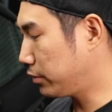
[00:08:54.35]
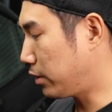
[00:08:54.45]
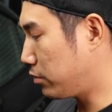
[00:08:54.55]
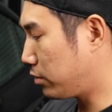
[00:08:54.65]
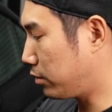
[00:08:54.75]
So
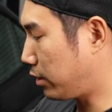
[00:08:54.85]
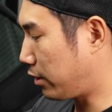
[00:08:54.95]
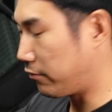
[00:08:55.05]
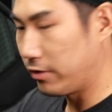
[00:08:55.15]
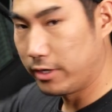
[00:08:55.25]
that you can
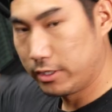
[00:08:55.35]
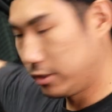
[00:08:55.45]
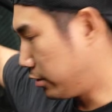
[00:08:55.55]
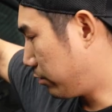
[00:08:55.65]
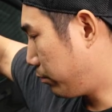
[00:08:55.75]
kind of
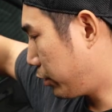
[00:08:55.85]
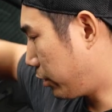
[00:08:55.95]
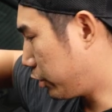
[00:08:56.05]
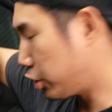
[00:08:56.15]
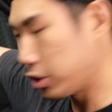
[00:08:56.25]

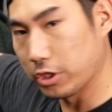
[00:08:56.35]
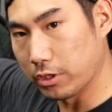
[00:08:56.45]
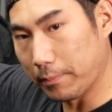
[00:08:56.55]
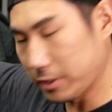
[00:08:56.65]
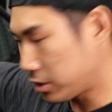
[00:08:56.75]
push
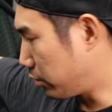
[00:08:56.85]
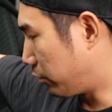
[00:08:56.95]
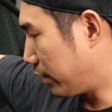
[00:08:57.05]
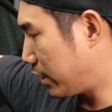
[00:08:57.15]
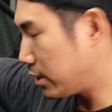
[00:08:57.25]
the
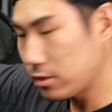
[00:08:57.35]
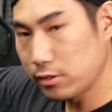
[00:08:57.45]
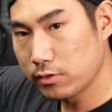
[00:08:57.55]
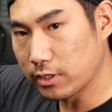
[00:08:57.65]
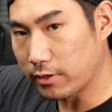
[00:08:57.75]
material
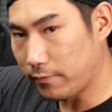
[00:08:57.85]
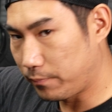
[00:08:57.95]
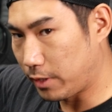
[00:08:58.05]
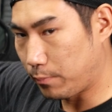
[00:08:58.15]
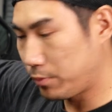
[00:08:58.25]
into the,
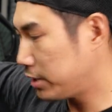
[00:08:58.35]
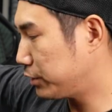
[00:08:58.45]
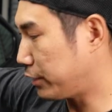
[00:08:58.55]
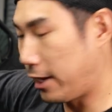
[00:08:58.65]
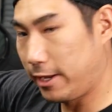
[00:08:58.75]
the
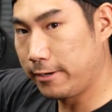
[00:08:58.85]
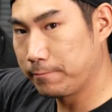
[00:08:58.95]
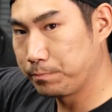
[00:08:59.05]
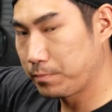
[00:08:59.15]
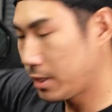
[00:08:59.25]
piece A
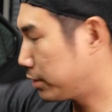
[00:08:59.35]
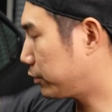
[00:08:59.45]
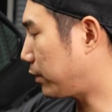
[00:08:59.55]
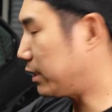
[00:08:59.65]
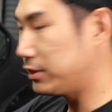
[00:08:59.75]

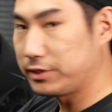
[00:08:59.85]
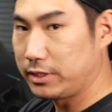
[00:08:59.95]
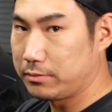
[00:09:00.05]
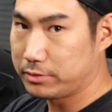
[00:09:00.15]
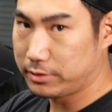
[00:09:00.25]
so that it
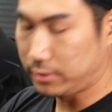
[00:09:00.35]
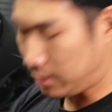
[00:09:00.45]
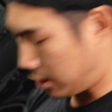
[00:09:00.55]
seems a